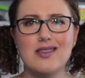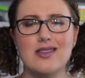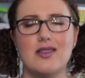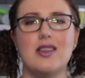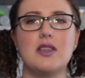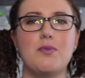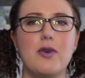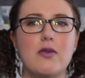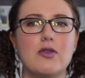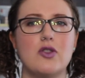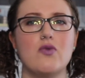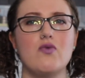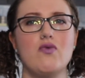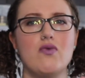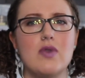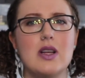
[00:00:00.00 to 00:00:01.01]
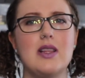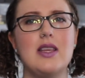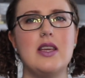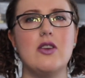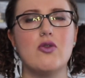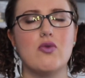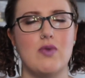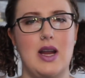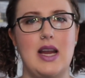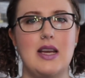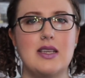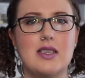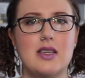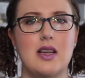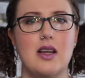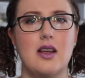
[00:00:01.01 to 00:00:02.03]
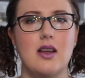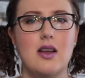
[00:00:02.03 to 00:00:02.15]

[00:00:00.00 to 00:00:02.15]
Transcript: So this book was a really great